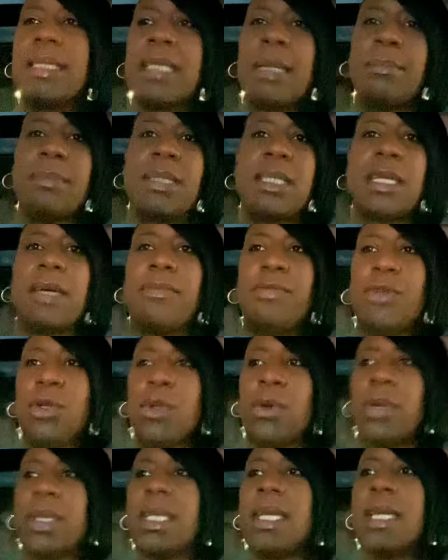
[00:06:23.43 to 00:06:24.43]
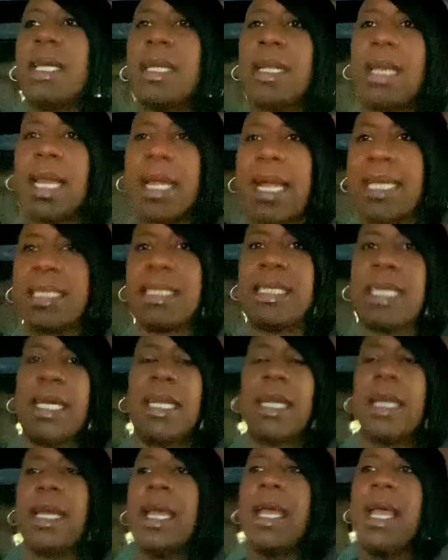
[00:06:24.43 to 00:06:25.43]
Some stuff, you know, like I
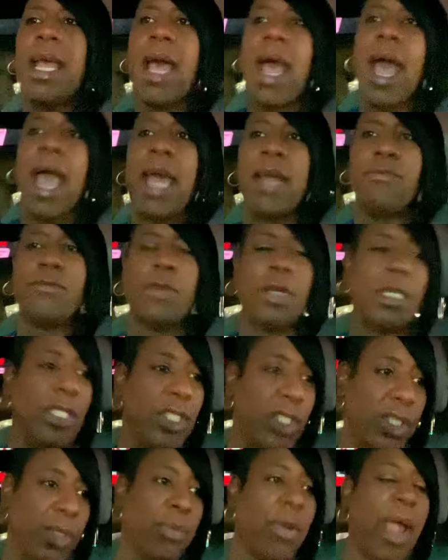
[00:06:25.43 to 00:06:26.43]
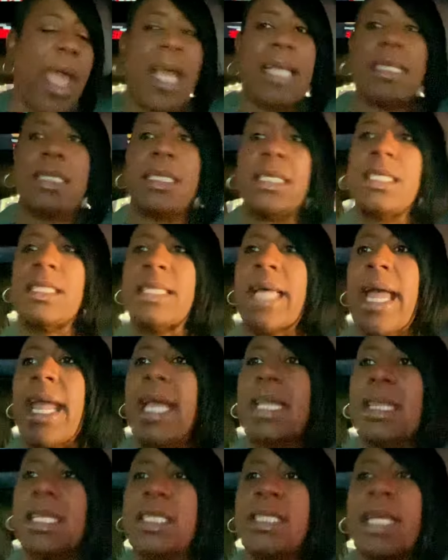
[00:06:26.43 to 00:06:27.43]
said, I Feliciarize it because I
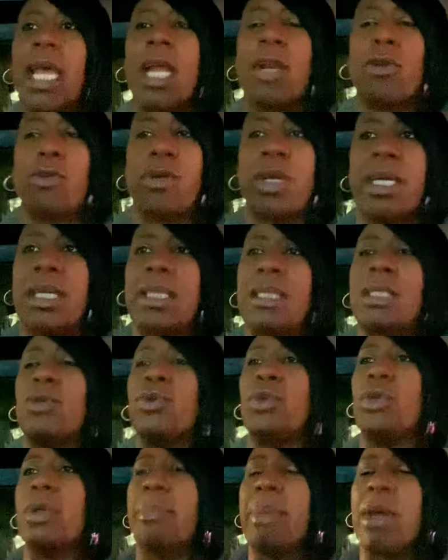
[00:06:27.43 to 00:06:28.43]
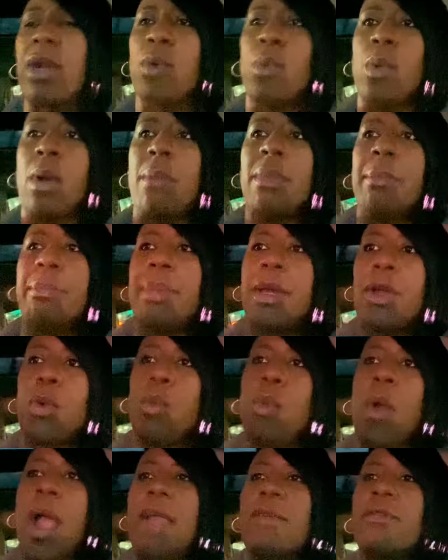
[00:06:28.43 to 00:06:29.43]
had to tailor it to the better woman, better
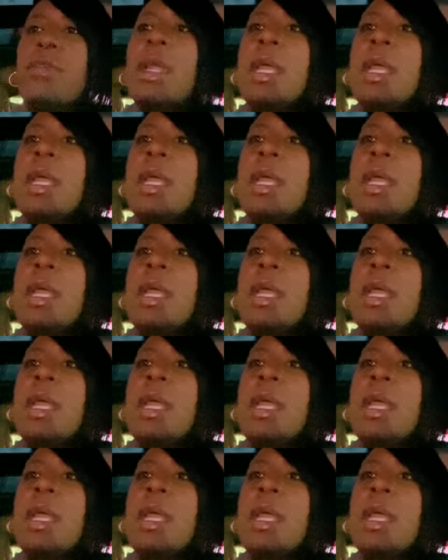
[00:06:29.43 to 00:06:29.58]
wife.